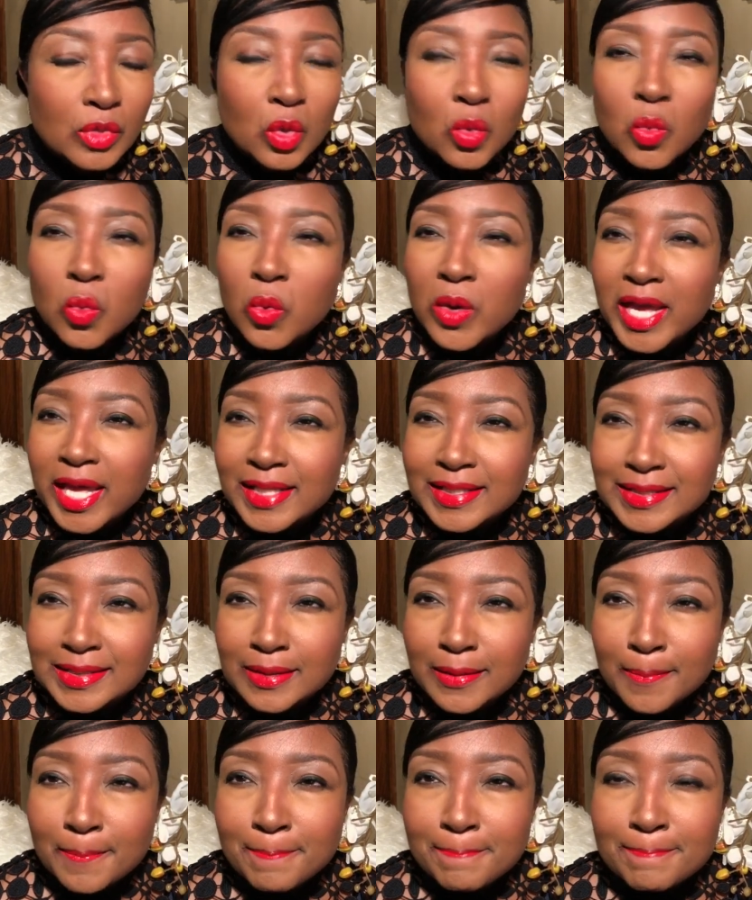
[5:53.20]
wet,
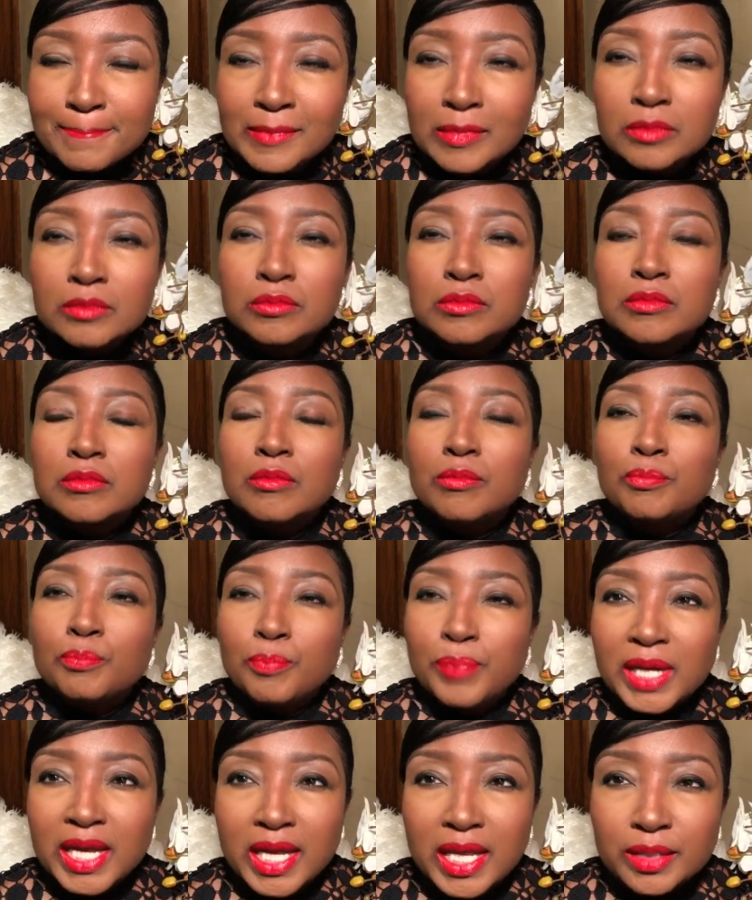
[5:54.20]

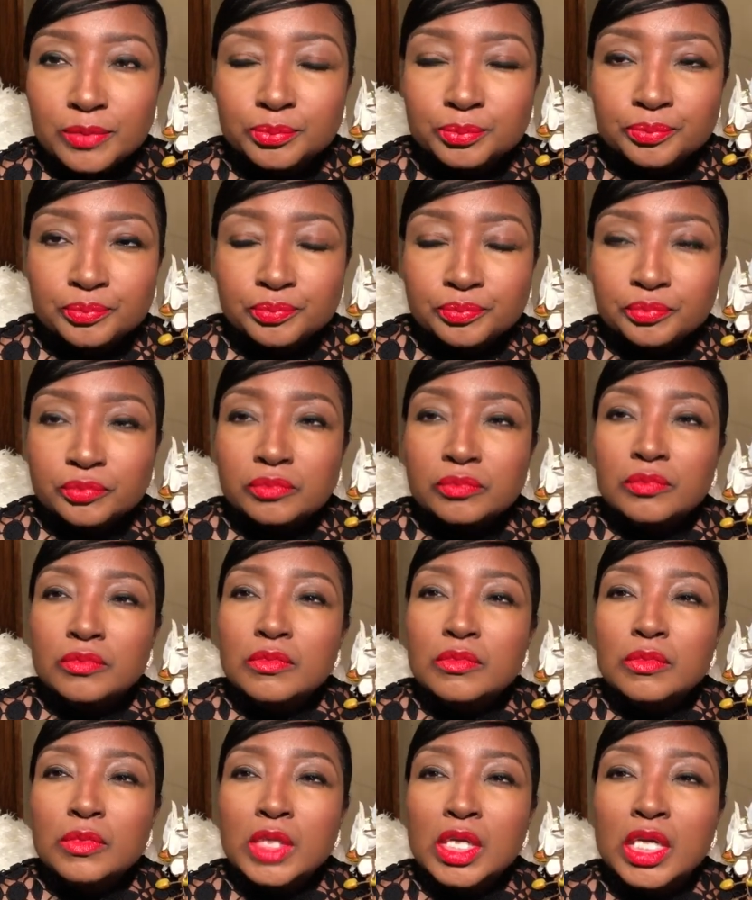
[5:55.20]
but
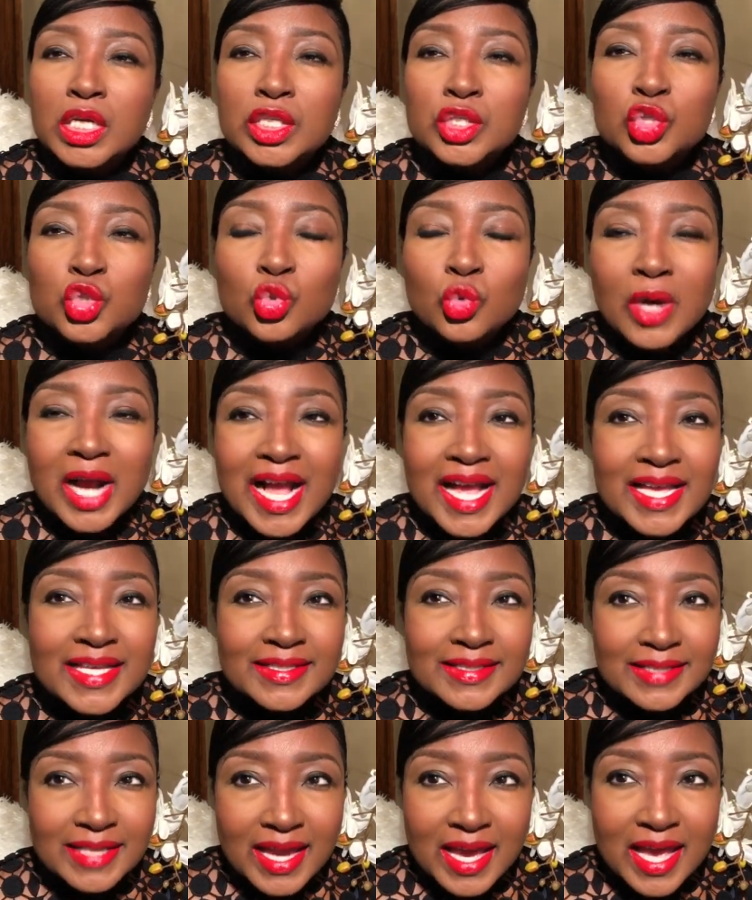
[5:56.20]
it dries
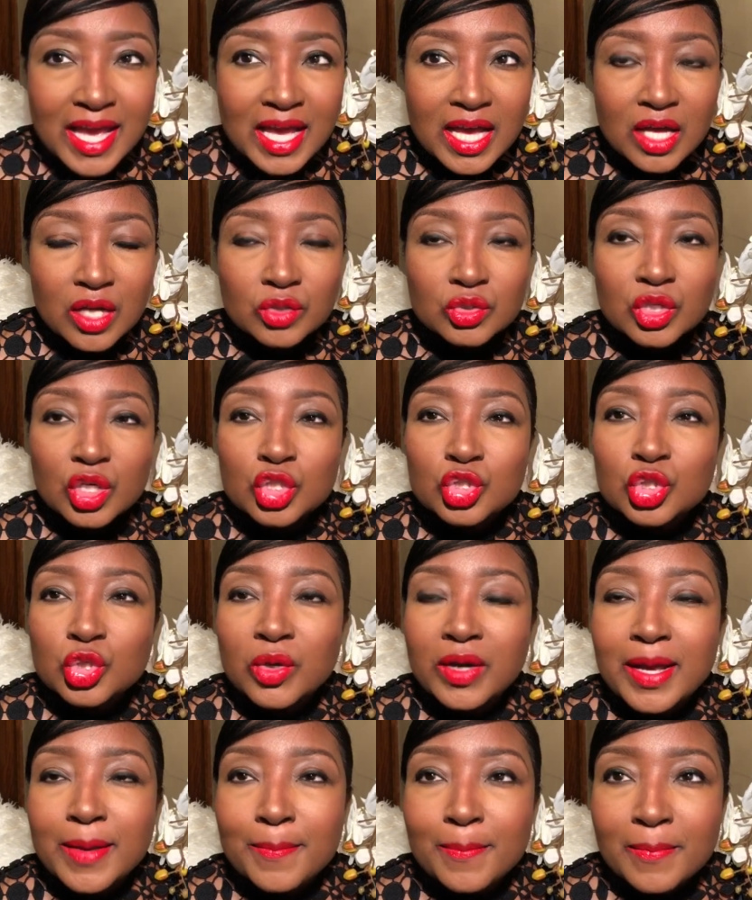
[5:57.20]
down to
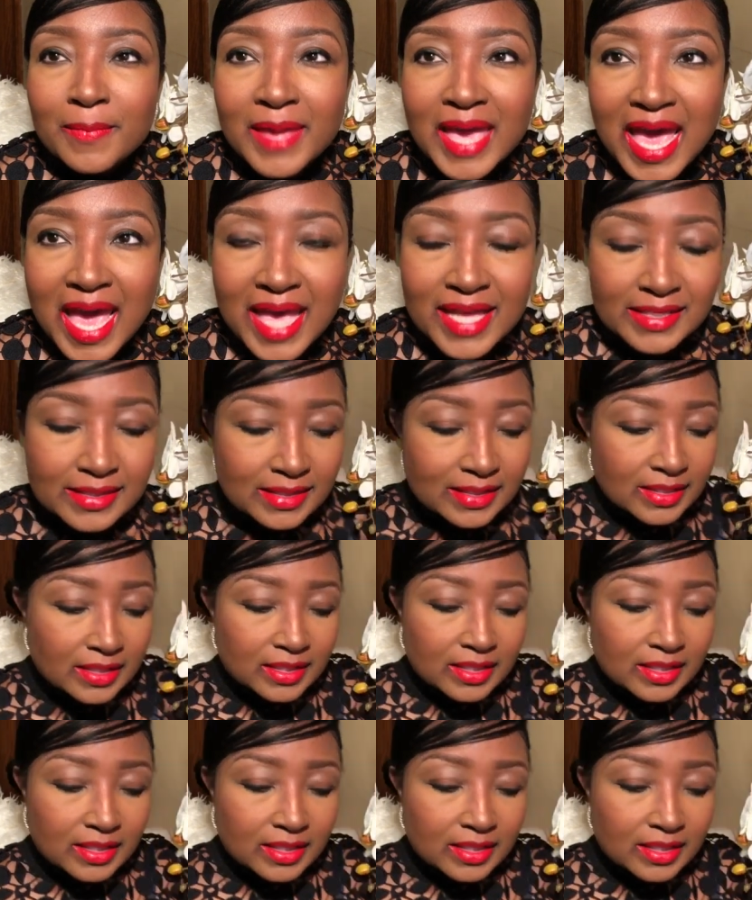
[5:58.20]
a matte.